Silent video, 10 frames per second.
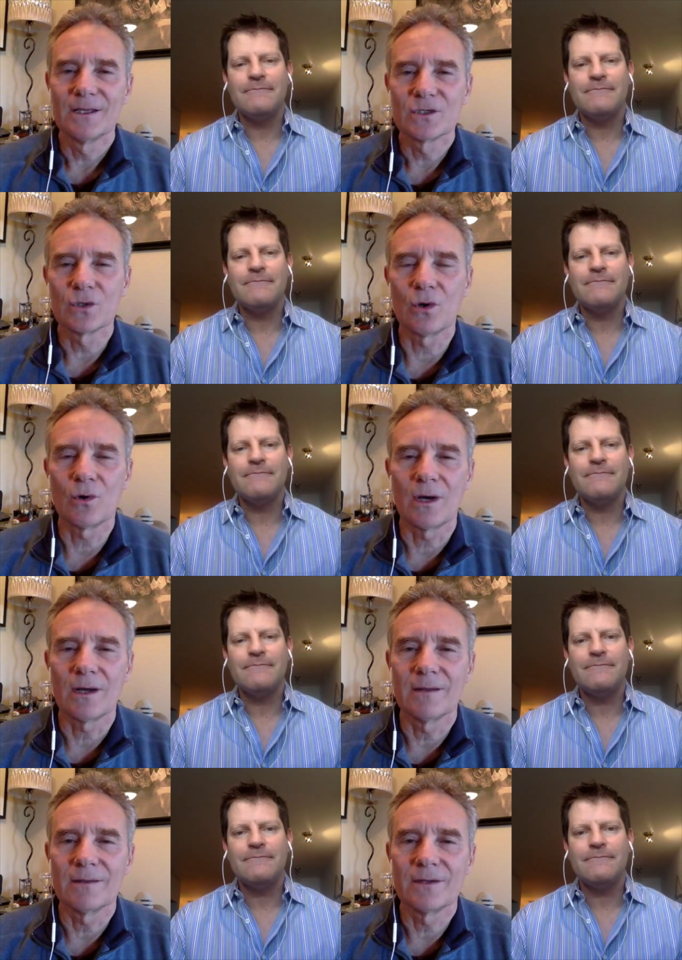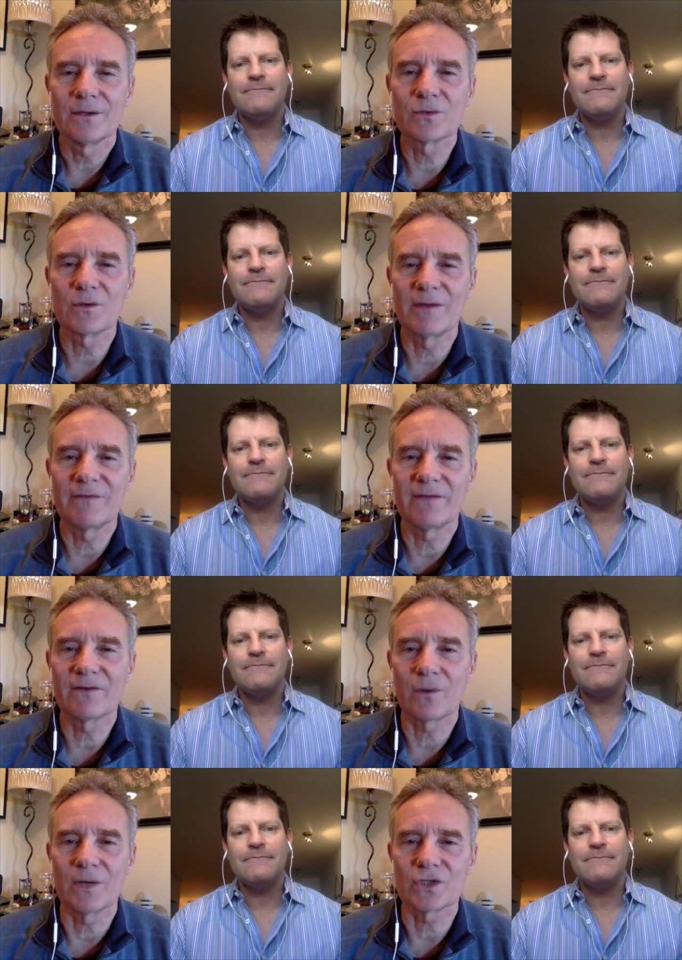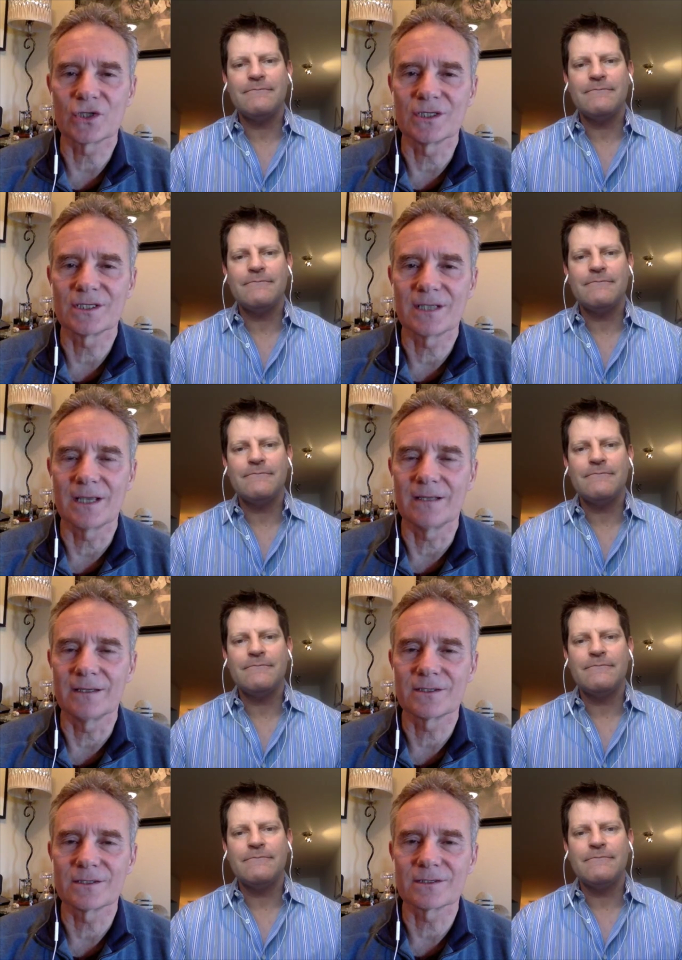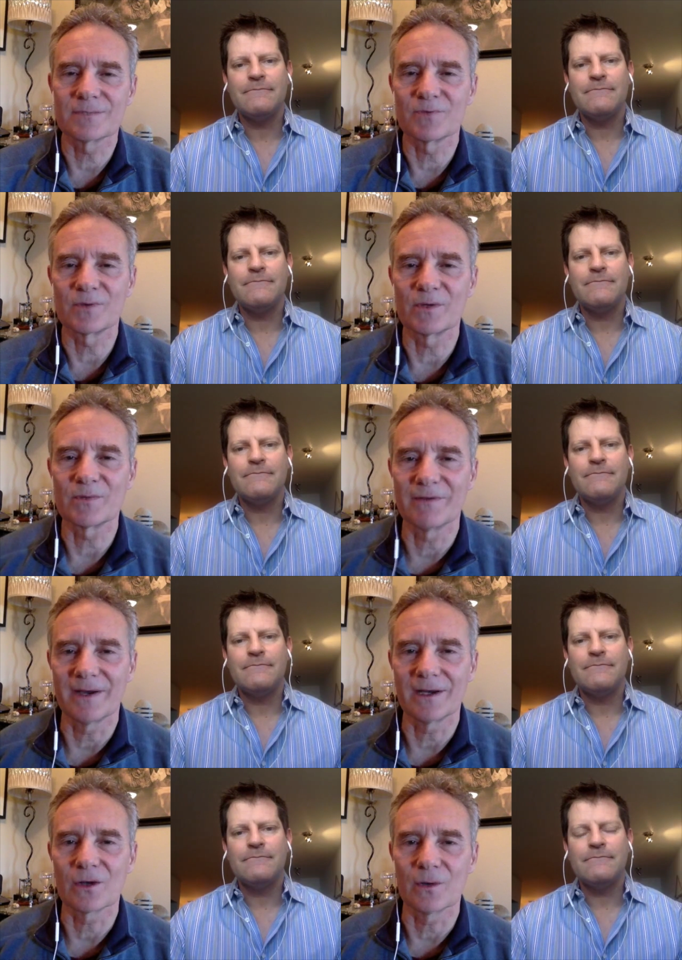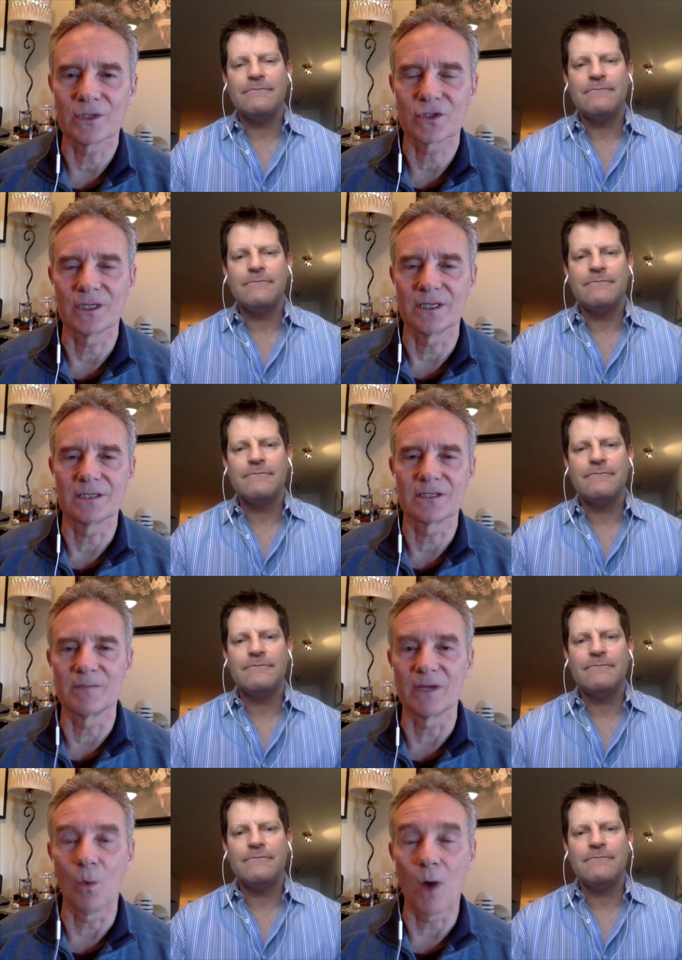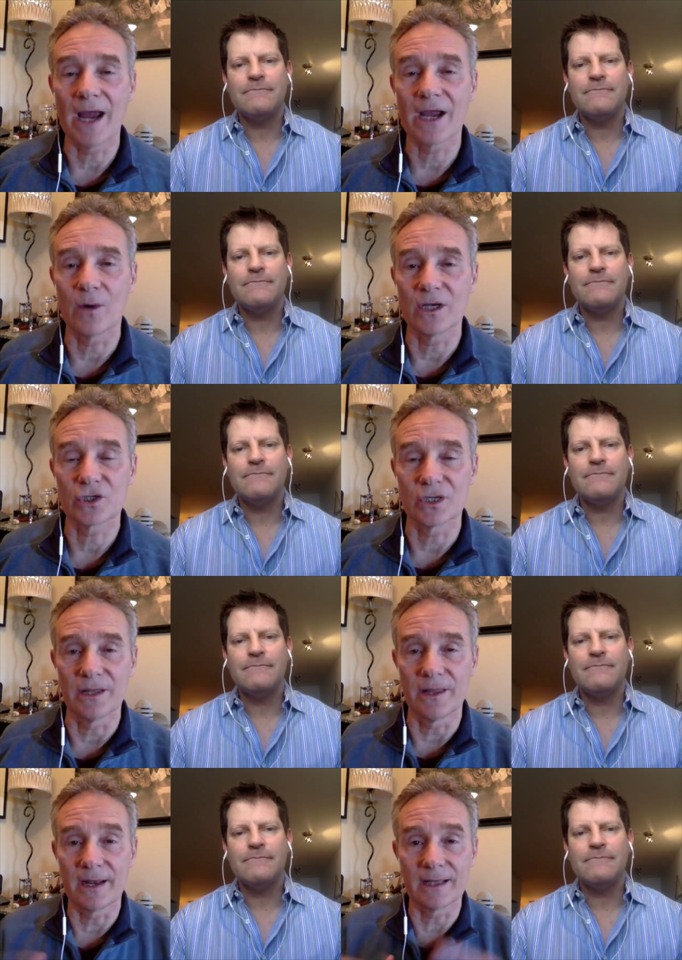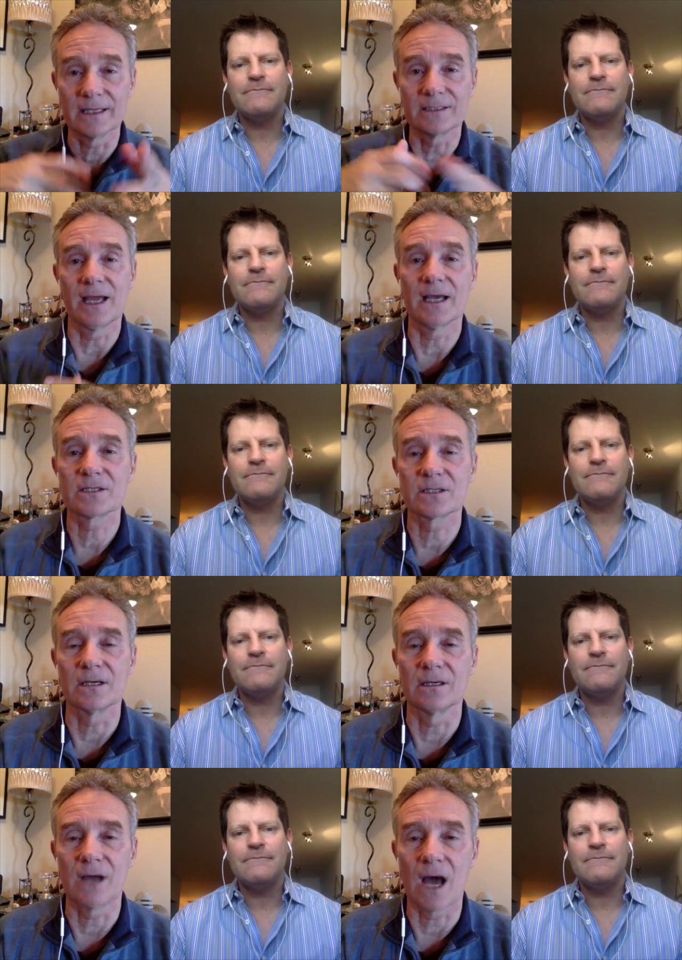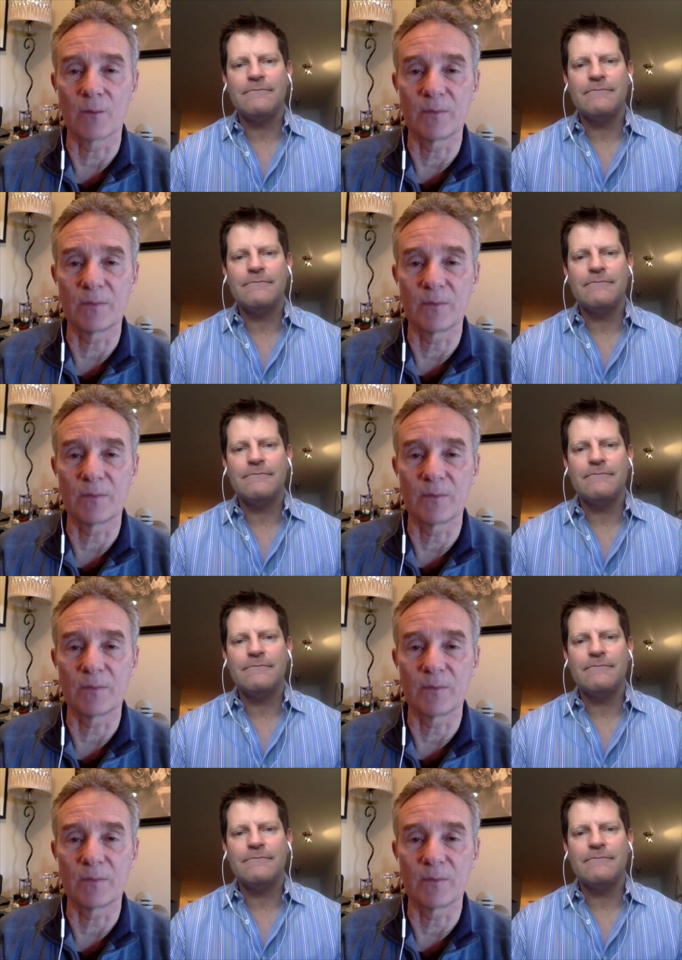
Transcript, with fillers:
Speaker 1: So here's one of my favorite questions, and this is pretty much my final question. it's the big why question, and then I'd like to ask uh, how do